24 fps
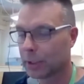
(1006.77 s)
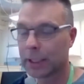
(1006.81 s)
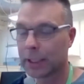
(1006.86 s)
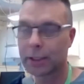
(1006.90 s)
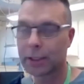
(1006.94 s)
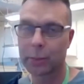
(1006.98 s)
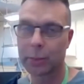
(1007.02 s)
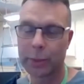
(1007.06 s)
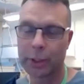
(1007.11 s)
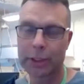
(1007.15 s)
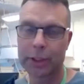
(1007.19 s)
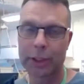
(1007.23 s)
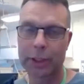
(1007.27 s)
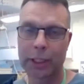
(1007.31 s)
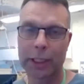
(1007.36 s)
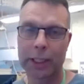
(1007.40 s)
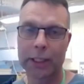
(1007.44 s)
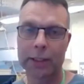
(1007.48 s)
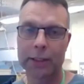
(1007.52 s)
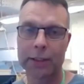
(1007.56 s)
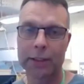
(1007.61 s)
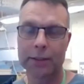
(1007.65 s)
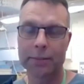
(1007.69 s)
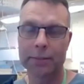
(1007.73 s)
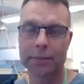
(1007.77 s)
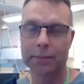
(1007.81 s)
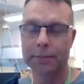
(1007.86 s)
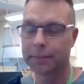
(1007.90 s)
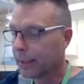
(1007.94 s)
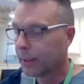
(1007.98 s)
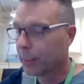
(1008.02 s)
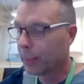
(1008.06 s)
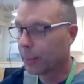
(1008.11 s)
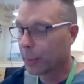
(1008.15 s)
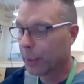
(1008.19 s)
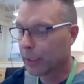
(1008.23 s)
that's a big challenge.
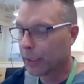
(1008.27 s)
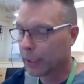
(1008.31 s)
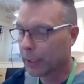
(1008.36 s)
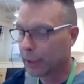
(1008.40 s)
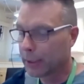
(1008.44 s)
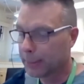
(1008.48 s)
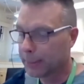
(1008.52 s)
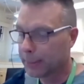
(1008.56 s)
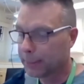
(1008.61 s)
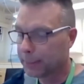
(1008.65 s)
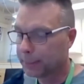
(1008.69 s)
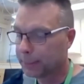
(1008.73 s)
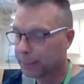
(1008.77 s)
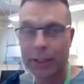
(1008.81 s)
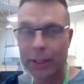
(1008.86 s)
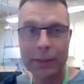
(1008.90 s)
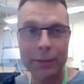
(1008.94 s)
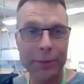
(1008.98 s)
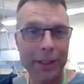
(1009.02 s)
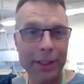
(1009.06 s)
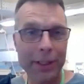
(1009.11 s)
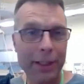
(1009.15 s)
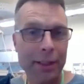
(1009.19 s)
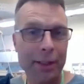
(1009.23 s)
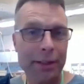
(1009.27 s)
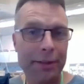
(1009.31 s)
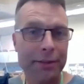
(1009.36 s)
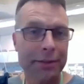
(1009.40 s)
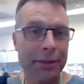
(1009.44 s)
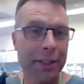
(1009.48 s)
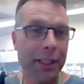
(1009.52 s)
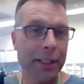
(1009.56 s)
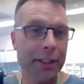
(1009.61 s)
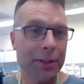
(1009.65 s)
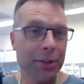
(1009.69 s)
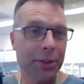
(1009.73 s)
Yep. So now we are
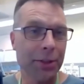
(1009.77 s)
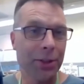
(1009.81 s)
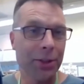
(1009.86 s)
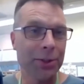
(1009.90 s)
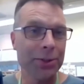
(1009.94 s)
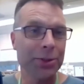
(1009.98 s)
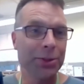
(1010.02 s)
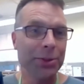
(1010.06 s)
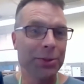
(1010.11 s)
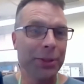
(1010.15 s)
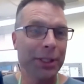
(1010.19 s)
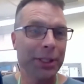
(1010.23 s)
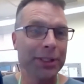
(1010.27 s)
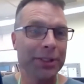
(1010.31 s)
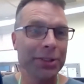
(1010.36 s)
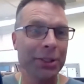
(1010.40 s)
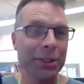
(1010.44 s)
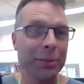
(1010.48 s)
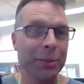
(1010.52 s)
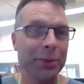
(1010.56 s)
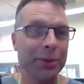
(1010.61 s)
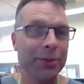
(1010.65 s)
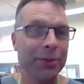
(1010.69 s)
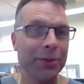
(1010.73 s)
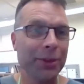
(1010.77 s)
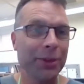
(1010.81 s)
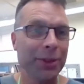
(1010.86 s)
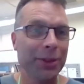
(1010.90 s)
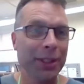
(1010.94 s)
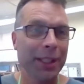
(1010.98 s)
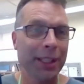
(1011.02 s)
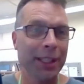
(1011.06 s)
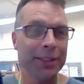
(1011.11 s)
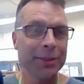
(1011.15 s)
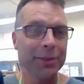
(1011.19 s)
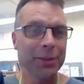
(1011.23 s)
ready to go to question number
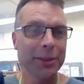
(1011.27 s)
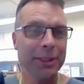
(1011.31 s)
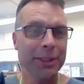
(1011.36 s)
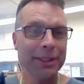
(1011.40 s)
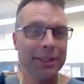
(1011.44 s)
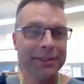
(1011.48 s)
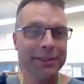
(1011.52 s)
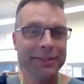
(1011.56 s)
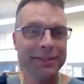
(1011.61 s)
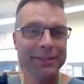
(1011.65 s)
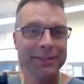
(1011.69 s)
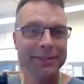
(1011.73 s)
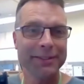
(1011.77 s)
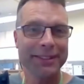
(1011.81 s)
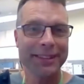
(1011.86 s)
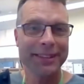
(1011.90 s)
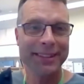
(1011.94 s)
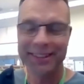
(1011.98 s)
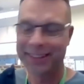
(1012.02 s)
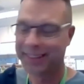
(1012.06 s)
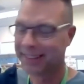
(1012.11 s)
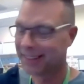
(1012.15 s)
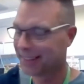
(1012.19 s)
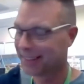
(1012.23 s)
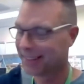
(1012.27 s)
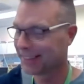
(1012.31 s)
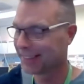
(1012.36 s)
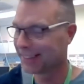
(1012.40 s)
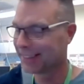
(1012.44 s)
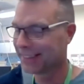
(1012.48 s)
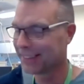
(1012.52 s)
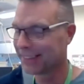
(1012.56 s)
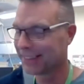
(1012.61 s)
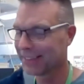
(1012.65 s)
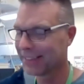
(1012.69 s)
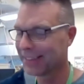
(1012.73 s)
4, aren't we?
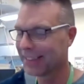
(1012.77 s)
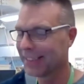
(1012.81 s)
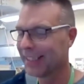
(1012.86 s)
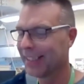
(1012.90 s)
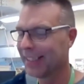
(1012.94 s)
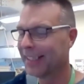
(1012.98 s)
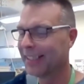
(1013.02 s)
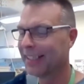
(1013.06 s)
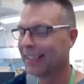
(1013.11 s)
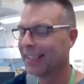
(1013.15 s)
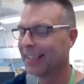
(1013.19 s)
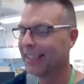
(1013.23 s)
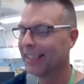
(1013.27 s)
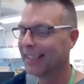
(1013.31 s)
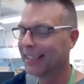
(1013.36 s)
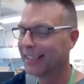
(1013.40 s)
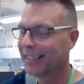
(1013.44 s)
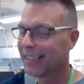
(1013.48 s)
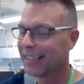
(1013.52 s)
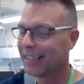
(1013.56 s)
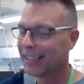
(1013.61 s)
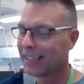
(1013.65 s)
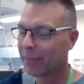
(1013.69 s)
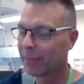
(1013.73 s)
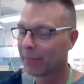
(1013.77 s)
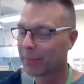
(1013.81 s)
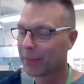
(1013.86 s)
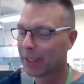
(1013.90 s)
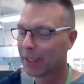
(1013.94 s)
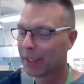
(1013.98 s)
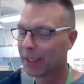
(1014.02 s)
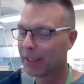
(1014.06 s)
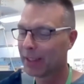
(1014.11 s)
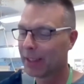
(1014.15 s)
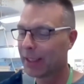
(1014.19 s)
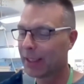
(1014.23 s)
Good.
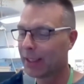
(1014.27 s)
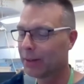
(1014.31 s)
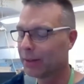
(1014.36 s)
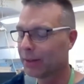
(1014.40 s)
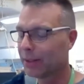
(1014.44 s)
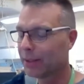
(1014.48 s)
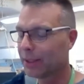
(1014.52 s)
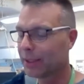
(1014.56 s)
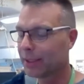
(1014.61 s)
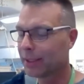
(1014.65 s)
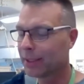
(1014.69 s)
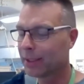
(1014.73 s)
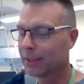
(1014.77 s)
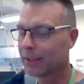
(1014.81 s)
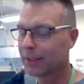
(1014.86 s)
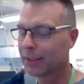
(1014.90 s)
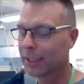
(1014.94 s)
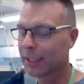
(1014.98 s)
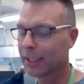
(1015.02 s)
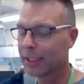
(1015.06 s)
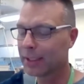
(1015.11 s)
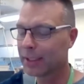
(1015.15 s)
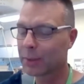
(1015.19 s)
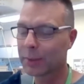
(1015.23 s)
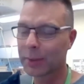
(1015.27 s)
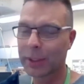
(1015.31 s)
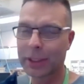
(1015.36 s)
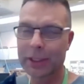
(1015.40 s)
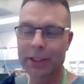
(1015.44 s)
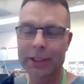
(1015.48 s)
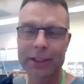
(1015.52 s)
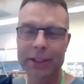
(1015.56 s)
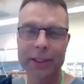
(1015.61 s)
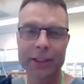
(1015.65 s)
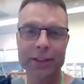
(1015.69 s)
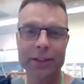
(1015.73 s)
Now the next
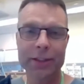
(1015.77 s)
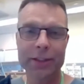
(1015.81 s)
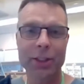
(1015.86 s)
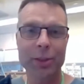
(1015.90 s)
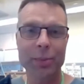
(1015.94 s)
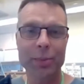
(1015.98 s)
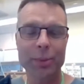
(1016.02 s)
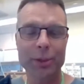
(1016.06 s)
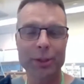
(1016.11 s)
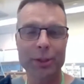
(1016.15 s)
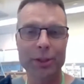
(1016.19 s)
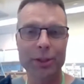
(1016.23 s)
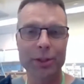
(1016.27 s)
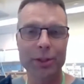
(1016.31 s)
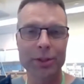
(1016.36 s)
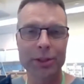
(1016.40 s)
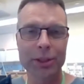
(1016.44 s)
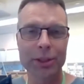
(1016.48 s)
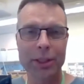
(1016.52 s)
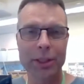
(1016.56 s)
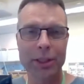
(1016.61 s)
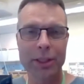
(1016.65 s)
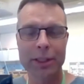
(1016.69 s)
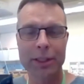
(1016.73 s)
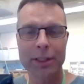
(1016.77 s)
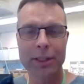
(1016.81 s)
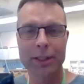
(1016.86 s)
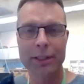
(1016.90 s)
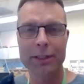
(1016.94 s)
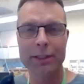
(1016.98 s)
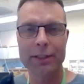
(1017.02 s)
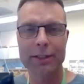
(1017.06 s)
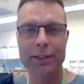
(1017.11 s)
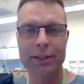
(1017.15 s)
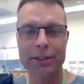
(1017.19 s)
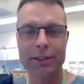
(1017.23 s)
question jumps to
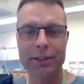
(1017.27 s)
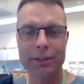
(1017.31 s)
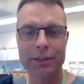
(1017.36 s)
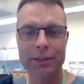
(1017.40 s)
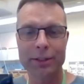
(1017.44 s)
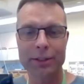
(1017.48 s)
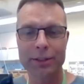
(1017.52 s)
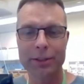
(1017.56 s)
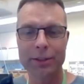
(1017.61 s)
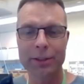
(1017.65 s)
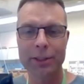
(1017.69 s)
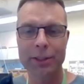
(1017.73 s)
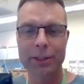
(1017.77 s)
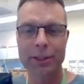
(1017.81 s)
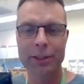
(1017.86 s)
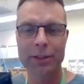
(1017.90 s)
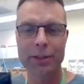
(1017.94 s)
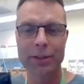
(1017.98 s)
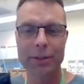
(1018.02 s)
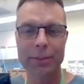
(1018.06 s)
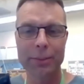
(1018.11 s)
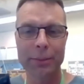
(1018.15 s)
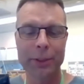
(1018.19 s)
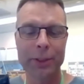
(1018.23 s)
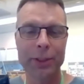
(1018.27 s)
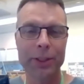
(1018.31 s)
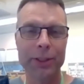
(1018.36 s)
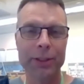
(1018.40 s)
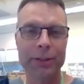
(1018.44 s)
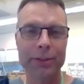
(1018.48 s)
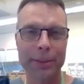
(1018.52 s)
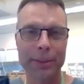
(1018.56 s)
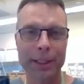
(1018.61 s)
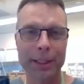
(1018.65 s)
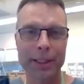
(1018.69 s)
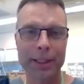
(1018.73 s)
the
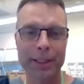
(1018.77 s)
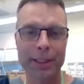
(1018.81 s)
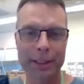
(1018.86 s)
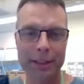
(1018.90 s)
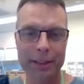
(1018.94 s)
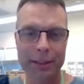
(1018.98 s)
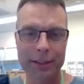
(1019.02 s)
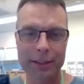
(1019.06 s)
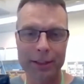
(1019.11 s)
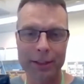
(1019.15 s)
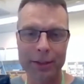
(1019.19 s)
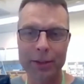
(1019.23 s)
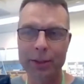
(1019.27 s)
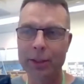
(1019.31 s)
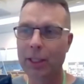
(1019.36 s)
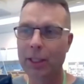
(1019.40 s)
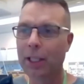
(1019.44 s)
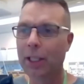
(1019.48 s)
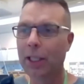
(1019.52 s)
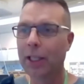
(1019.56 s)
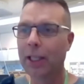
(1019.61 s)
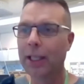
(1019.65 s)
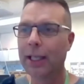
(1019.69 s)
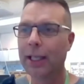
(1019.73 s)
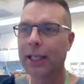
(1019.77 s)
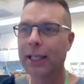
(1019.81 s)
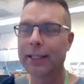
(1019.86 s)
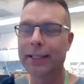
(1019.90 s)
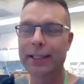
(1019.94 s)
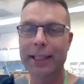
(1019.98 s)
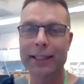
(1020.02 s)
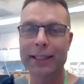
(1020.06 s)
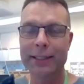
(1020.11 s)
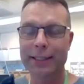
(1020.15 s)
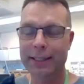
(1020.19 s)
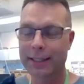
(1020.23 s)
worldwide issue,
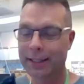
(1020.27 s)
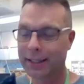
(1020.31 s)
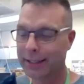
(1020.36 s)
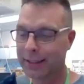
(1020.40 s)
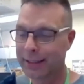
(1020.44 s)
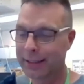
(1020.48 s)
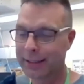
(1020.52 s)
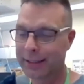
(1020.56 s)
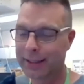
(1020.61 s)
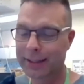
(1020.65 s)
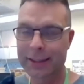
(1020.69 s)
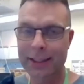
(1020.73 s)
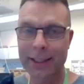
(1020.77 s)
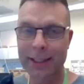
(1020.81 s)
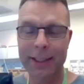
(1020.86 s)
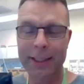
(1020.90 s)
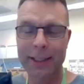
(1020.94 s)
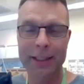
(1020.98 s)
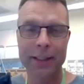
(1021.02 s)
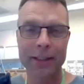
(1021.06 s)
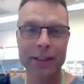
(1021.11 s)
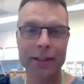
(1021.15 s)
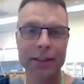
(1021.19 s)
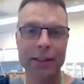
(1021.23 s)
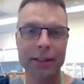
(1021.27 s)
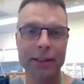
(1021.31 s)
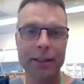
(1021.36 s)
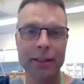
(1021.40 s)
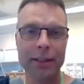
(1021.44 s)
and that is to